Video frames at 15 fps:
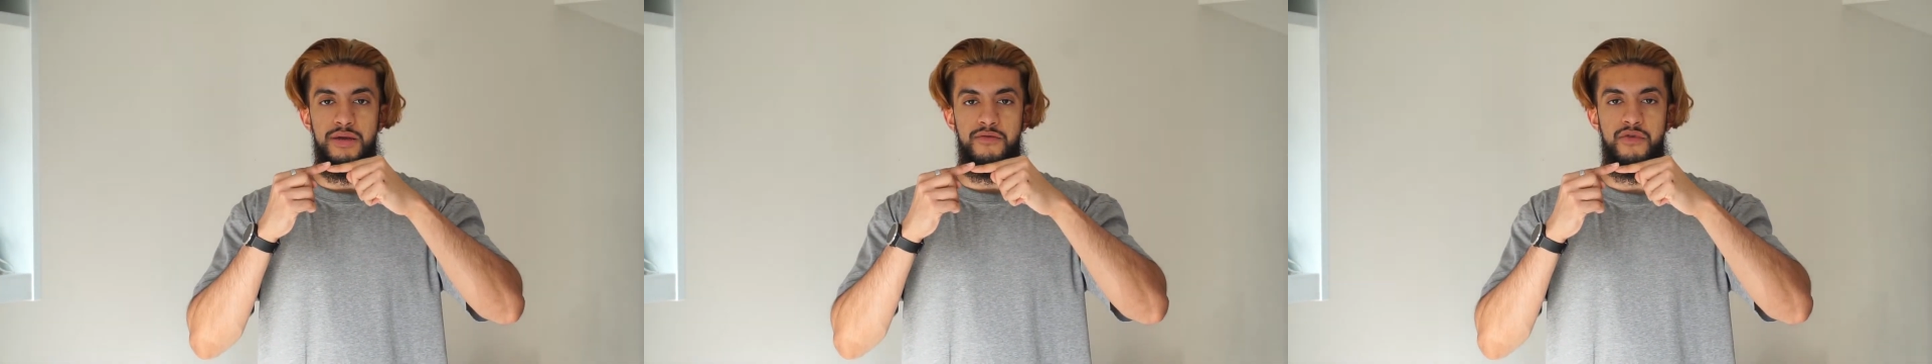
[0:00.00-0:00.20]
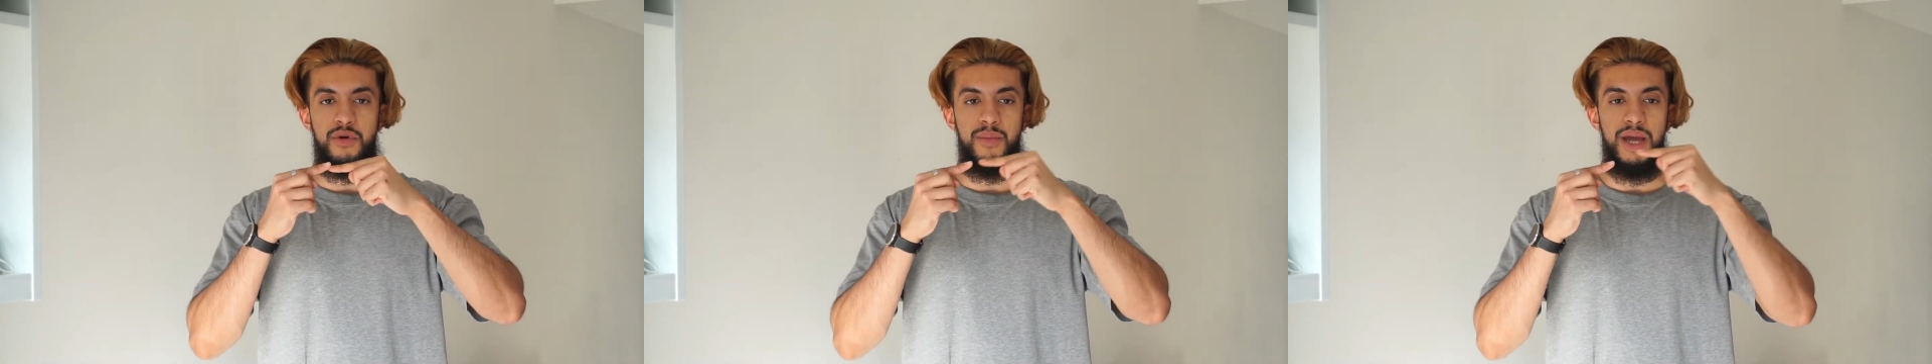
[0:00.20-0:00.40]

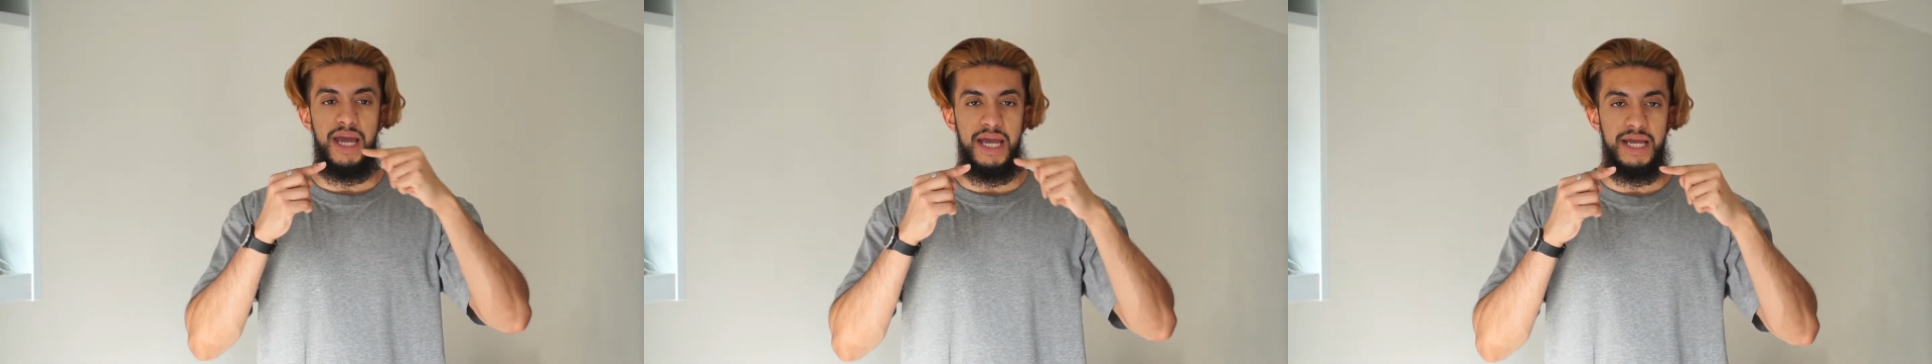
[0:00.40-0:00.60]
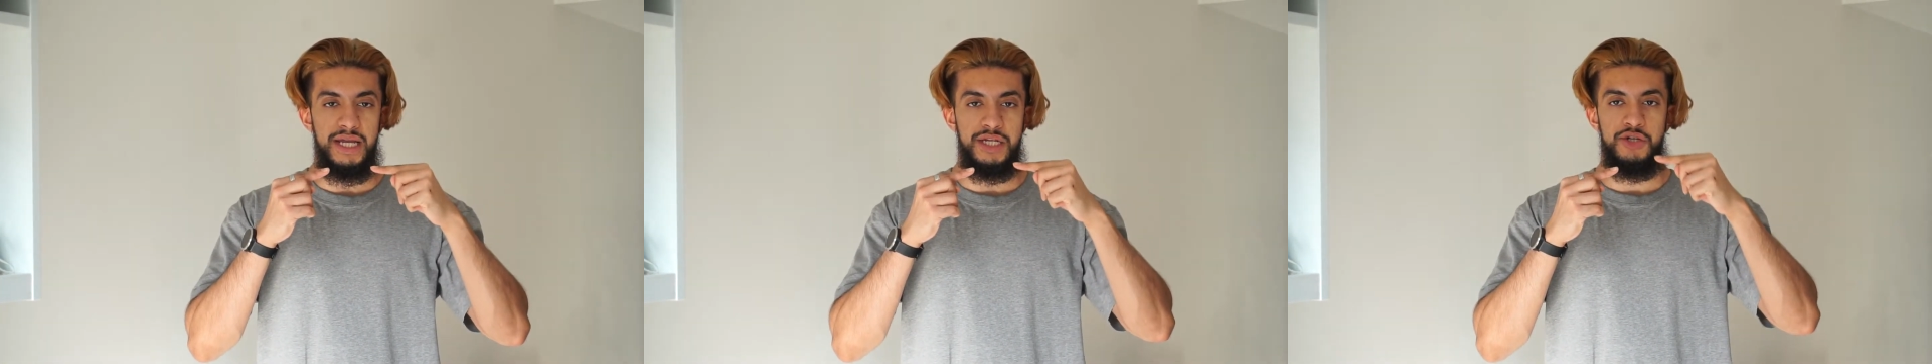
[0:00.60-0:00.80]
from
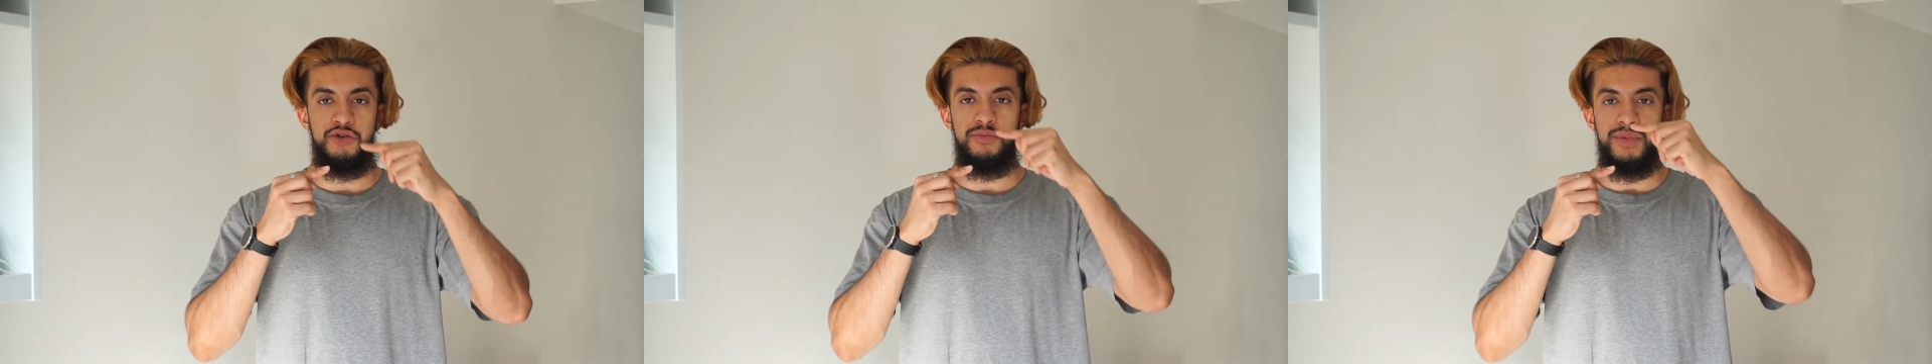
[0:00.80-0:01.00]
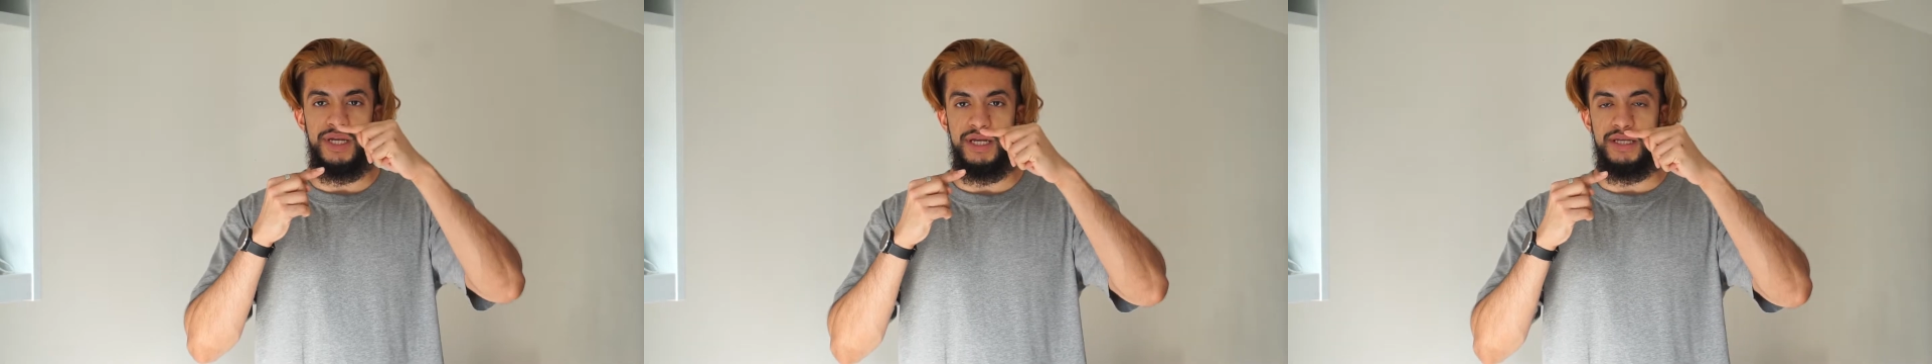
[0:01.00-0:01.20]
A to
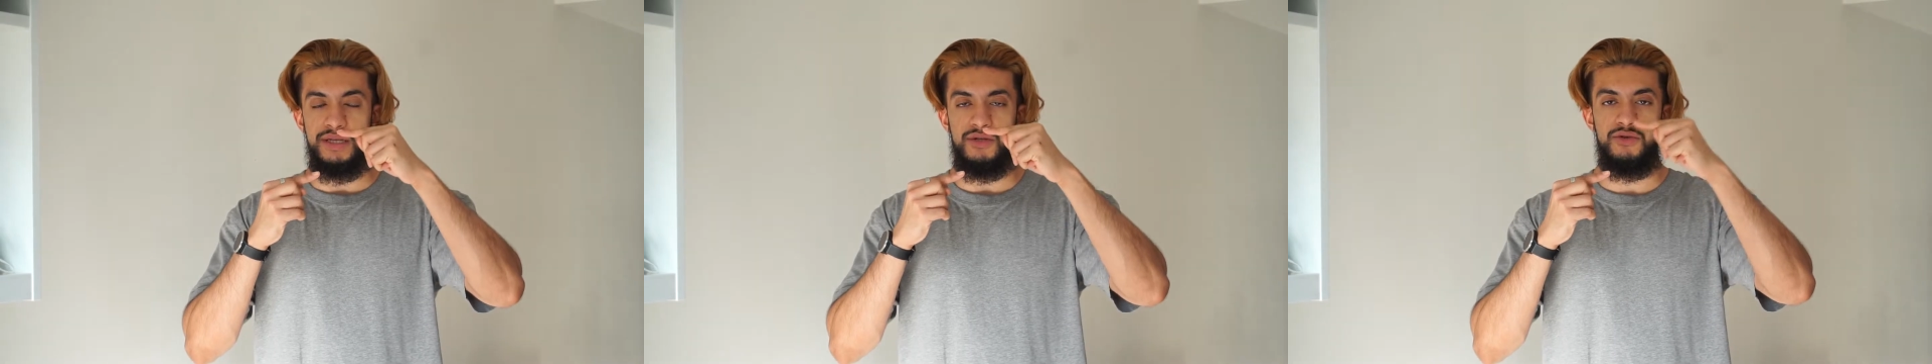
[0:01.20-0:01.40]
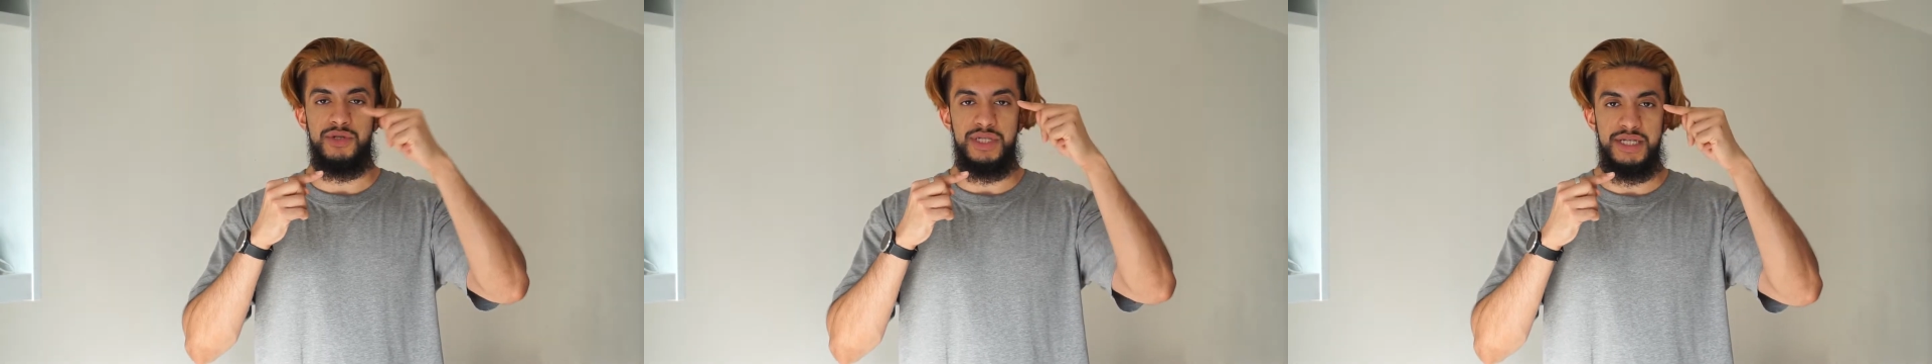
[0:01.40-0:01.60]
B
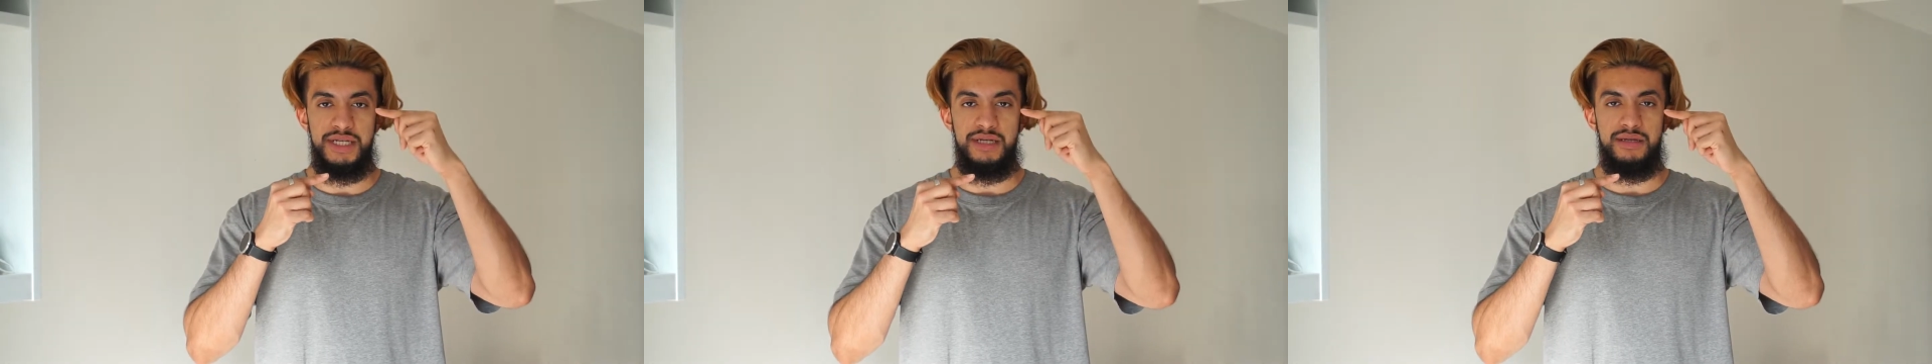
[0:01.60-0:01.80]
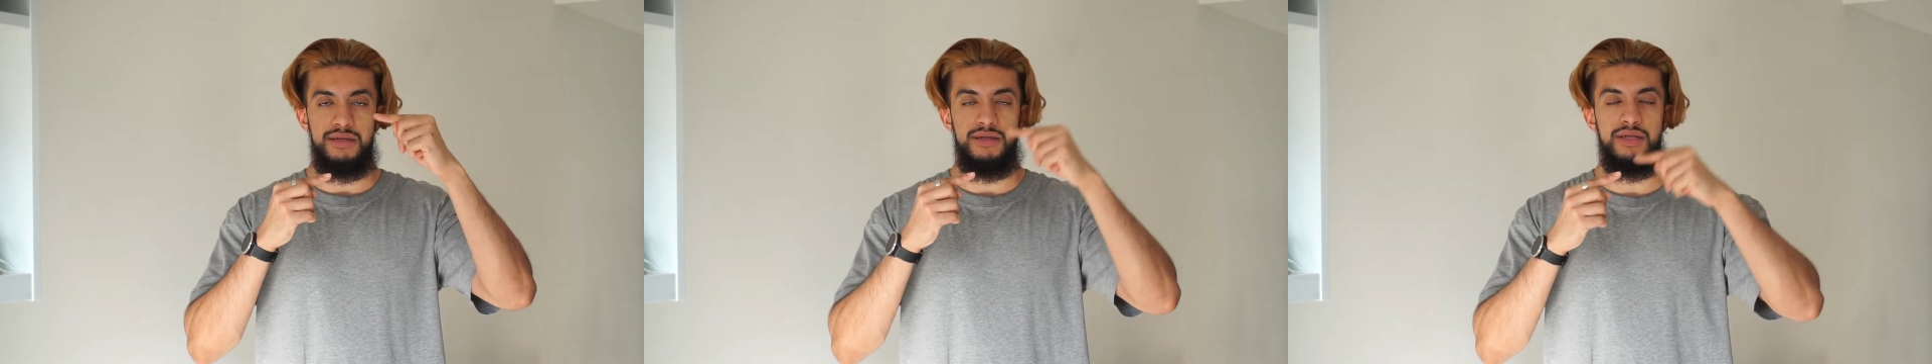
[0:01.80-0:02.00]
to C.